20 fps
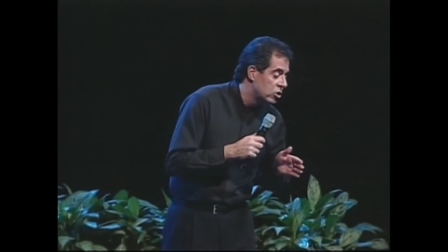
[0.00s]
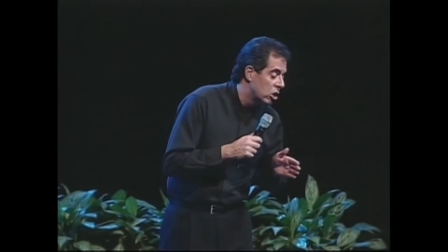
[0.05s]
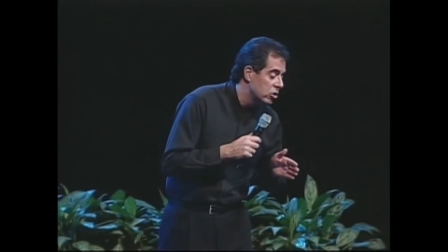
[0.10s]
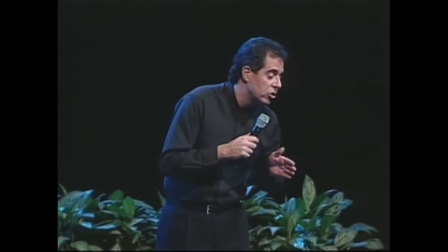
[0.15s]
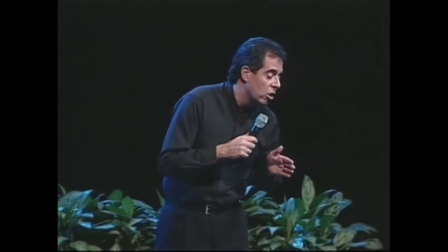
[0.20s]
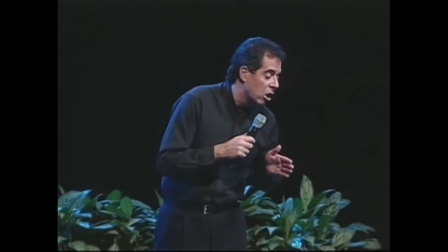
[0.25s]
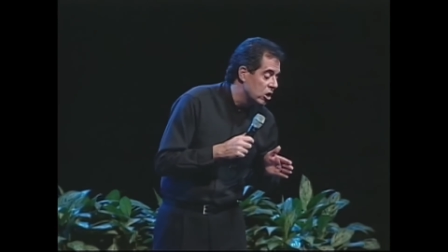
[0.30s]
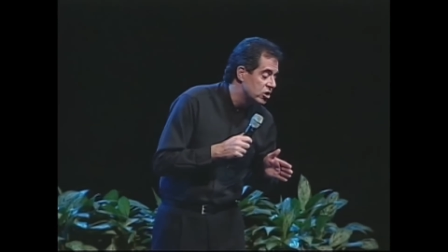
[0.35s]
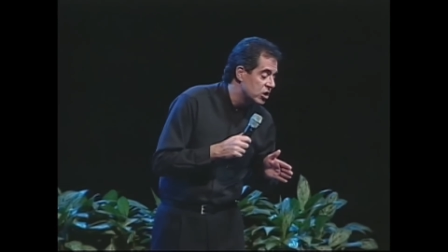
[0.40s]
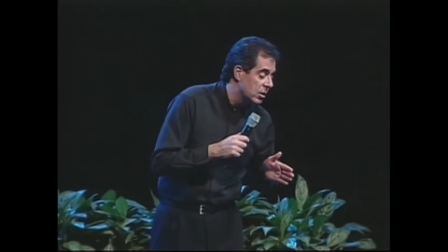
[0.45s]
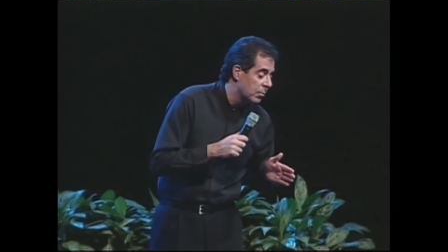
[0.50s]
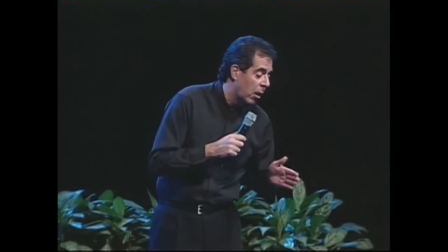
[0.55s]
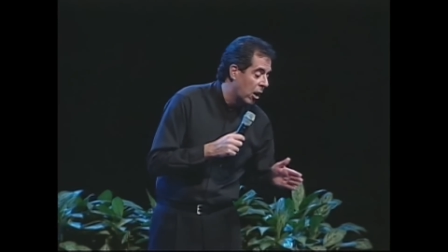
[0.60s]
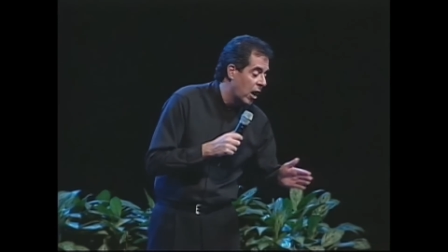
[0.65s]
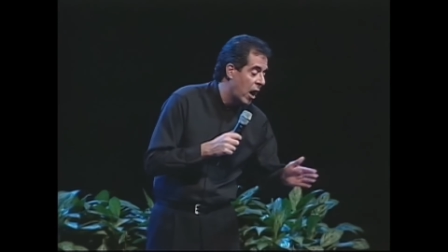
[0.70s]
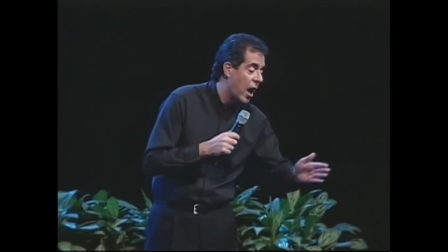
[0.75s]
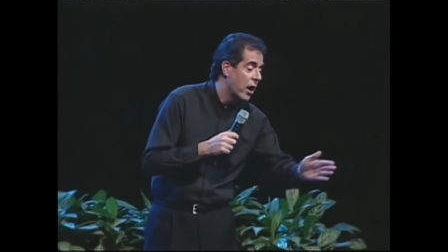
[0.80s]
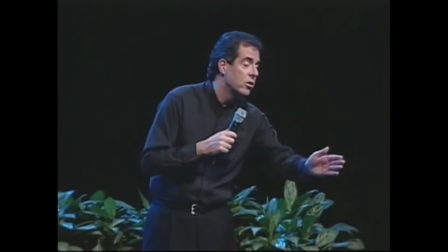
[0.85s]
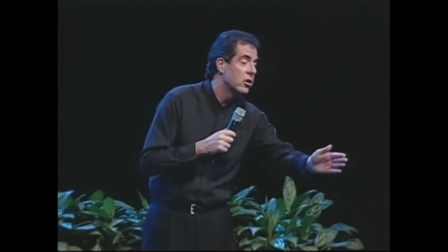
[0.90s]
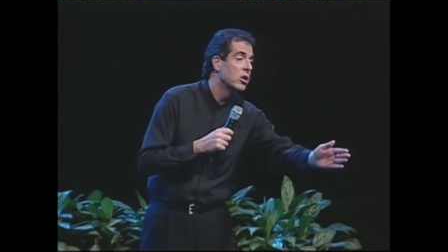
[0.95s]
uh until I stick my
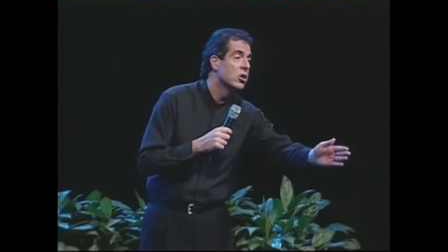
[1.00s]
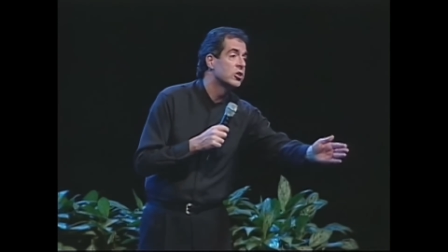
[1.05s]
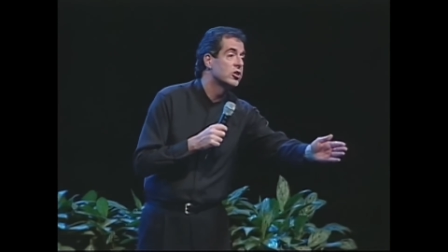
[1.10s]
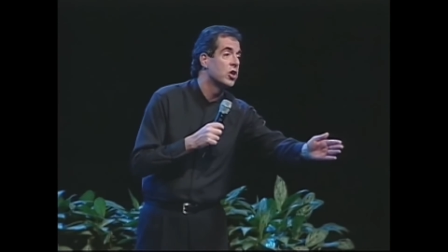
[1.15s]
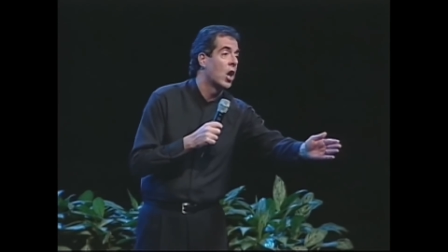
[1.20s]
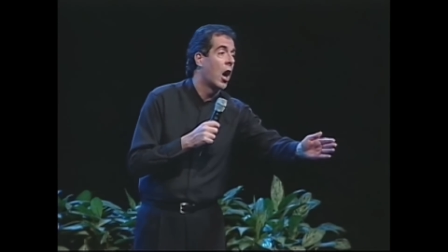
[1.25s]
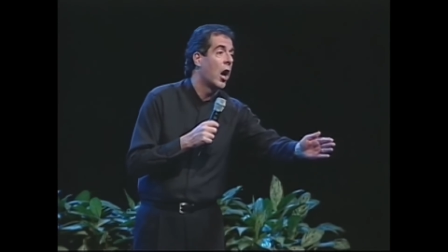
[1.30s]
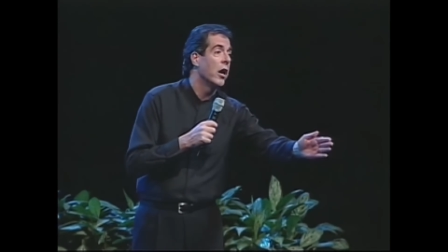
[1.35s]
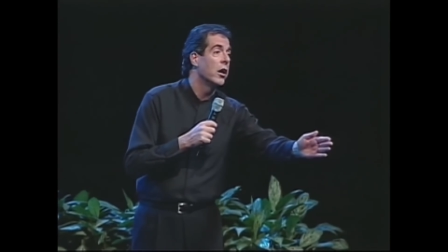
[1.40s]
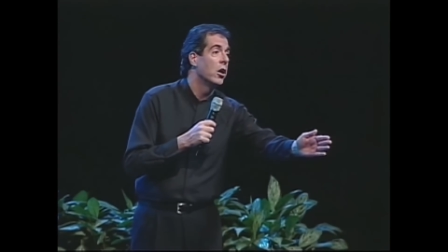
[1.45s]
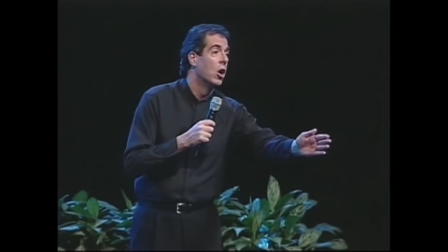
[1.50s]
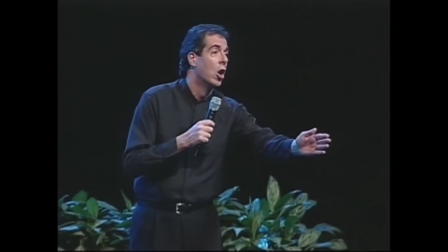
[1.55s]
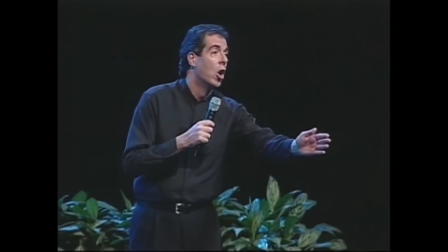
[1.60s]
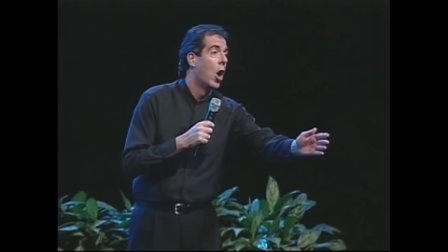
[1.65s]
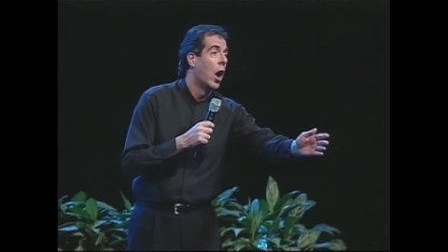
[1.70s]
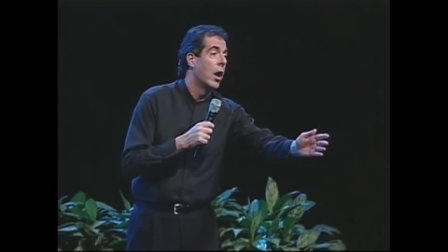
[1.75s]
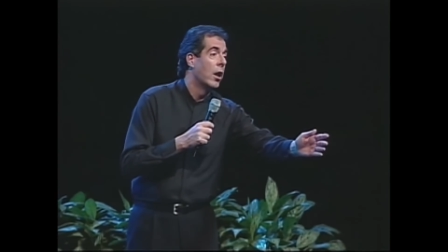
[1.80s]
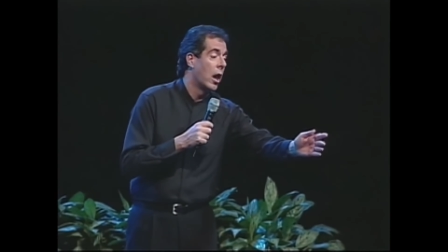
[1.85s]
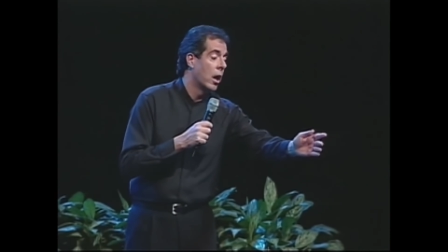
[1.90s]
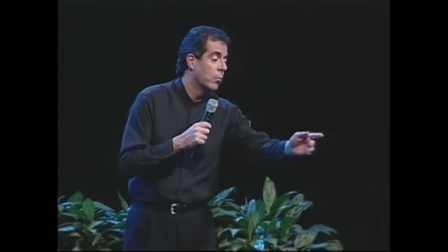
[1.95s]
hand in his side
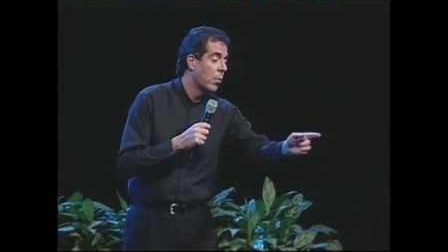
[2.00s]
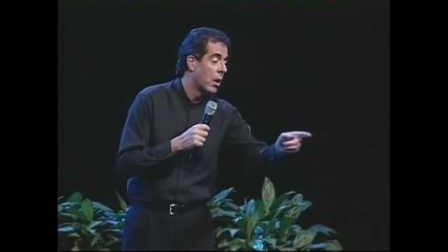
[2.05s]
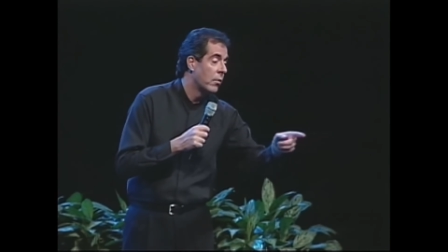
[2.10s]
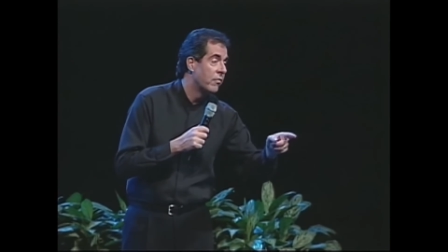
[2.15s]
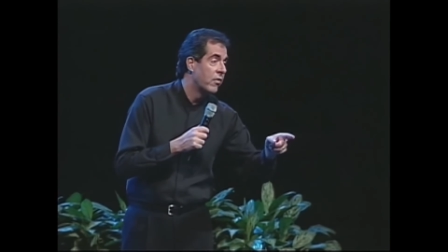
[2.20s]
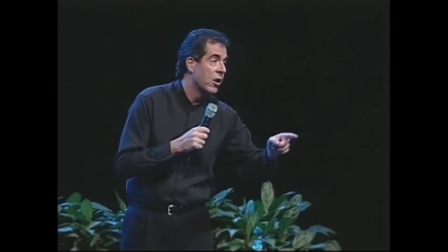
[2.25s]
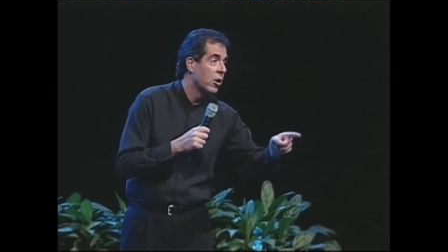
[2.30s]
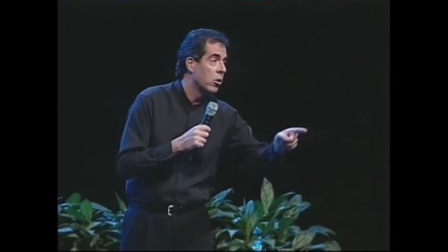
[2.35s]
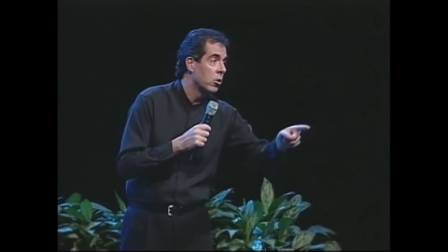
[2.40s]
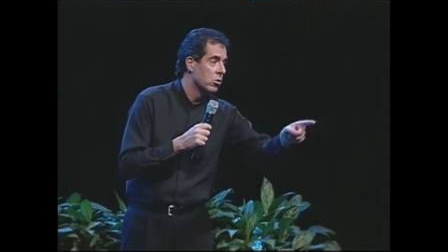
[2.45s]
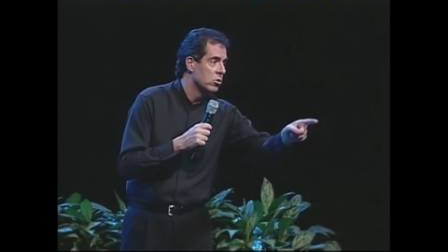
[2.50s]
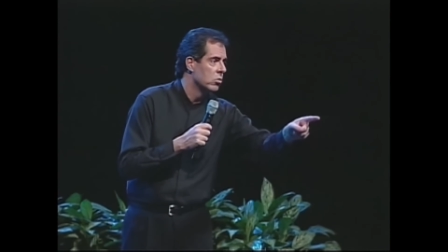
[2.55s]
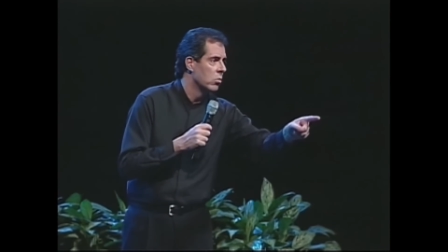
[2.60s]
and, and my finger.